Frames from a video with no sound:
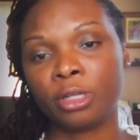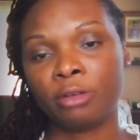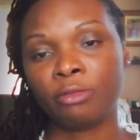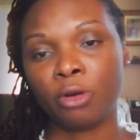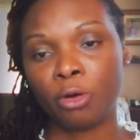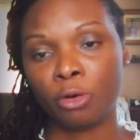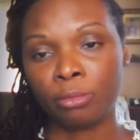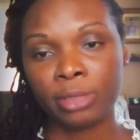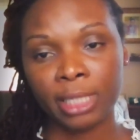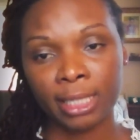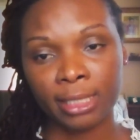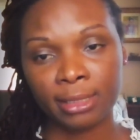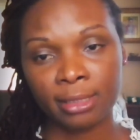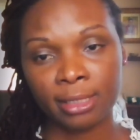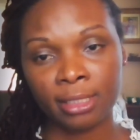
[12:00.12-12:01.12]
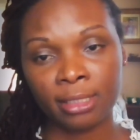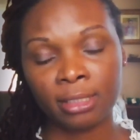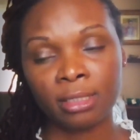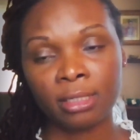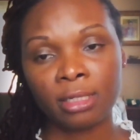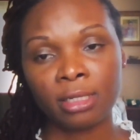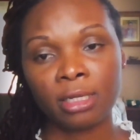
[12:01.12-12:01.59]
of home
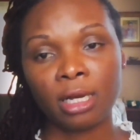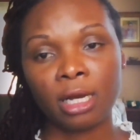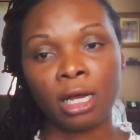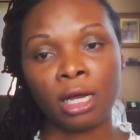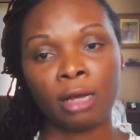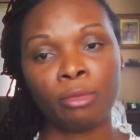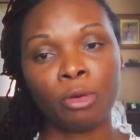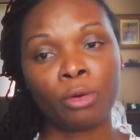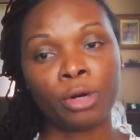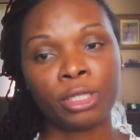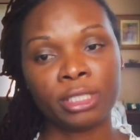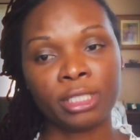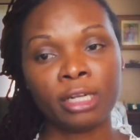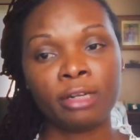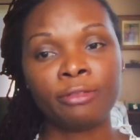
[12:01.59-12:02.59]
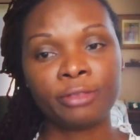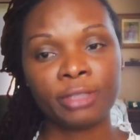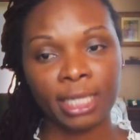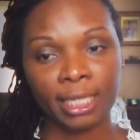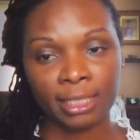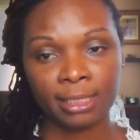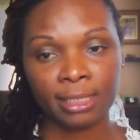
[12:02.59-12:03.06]
testing or
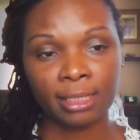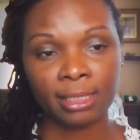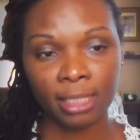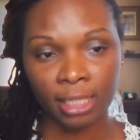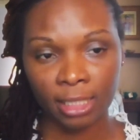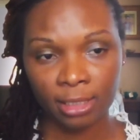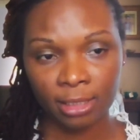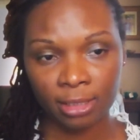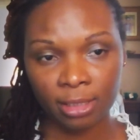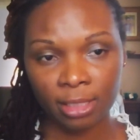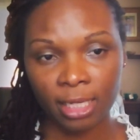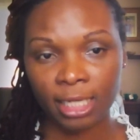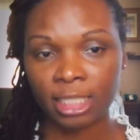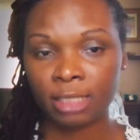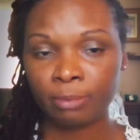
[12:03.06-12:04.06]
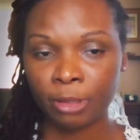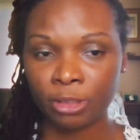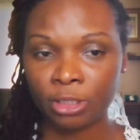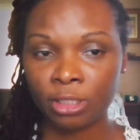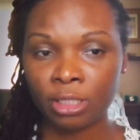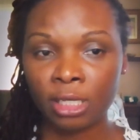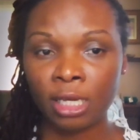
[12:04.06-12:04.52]
self-testing kits,
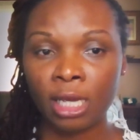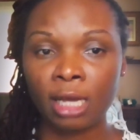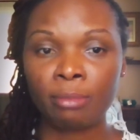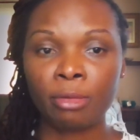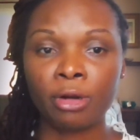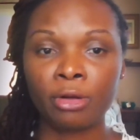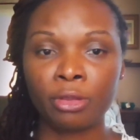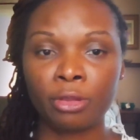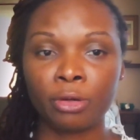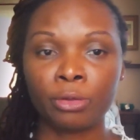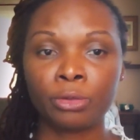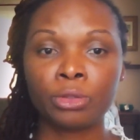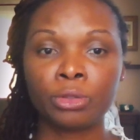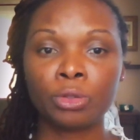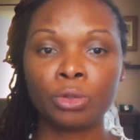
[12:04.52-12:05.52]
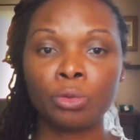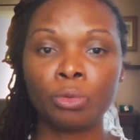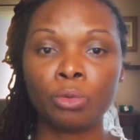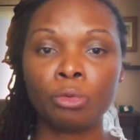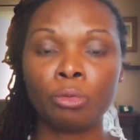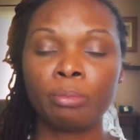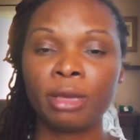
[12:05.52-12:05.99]
especially among those
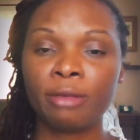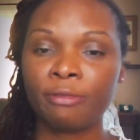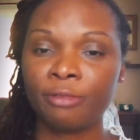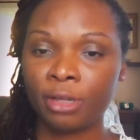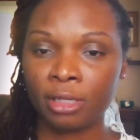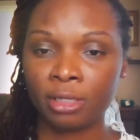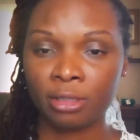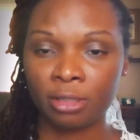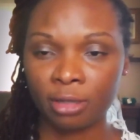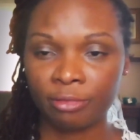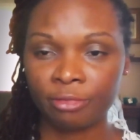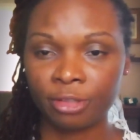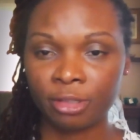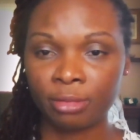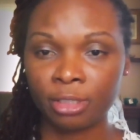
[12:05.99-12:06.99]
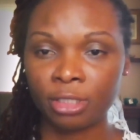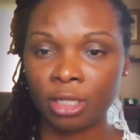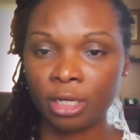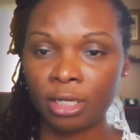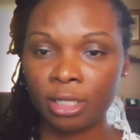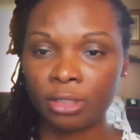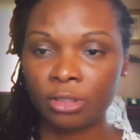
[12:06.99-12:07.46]
who may feel uncomfortable
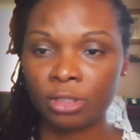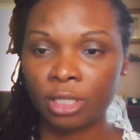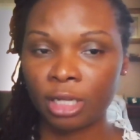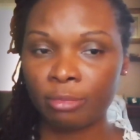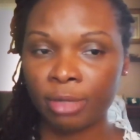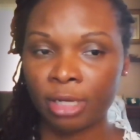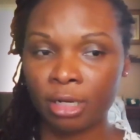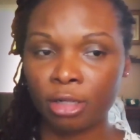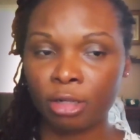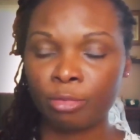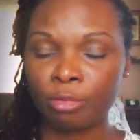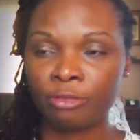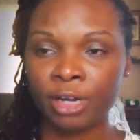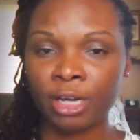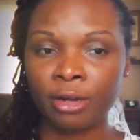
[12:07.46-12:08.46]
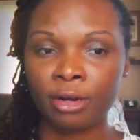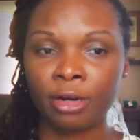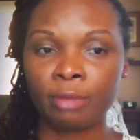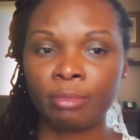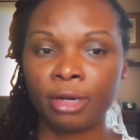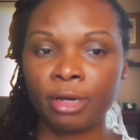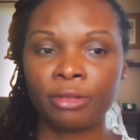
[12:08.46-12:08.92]
talking to their medical provider
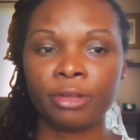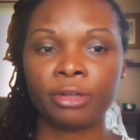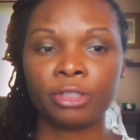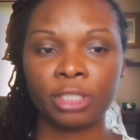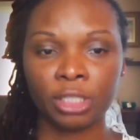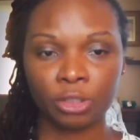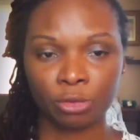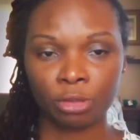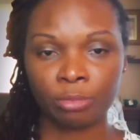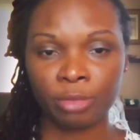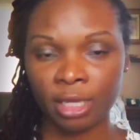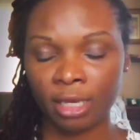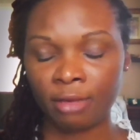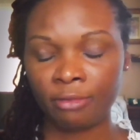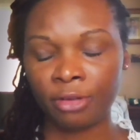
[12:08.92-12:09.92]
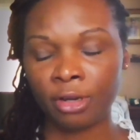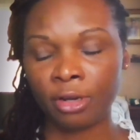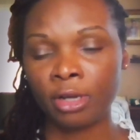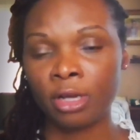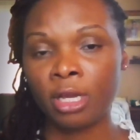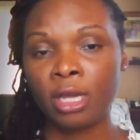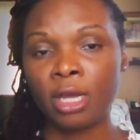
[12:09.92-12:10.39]
about their sexual
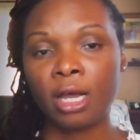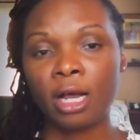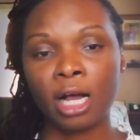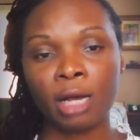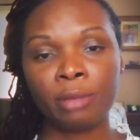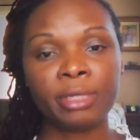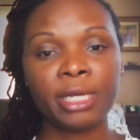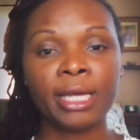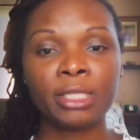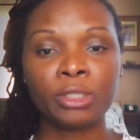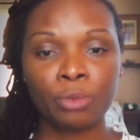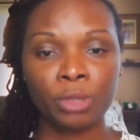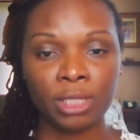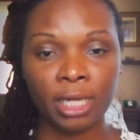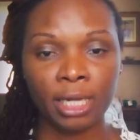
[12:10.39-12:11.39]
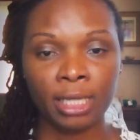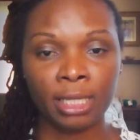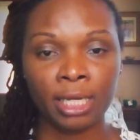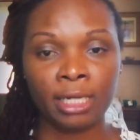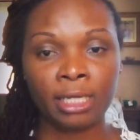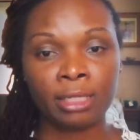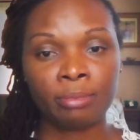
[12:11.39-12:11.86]
behavior, as was
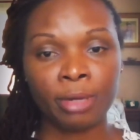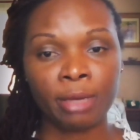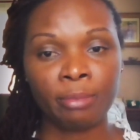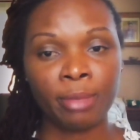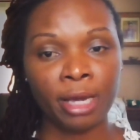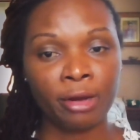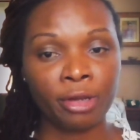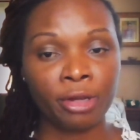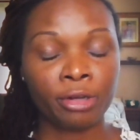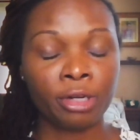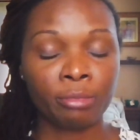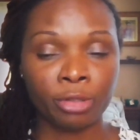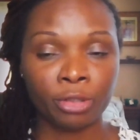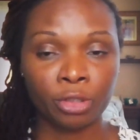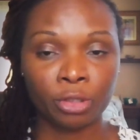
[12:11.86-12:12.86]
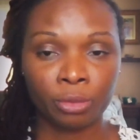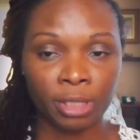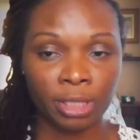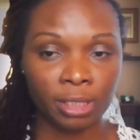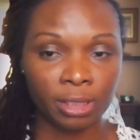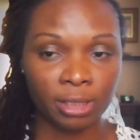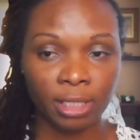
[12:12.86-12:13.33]
highlighted by barrier number 2
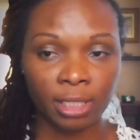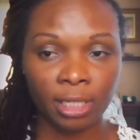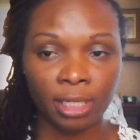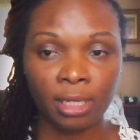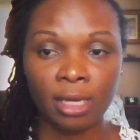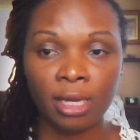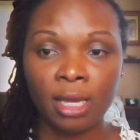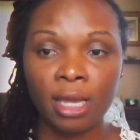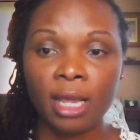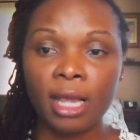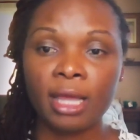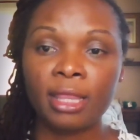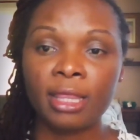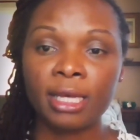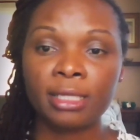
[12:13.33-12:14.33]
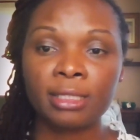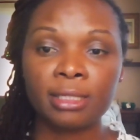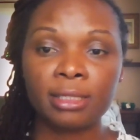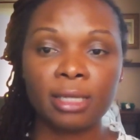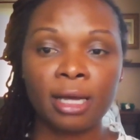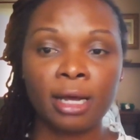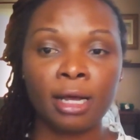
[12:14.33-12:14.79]
in the study. And
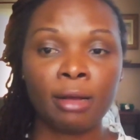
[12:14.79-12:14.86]
this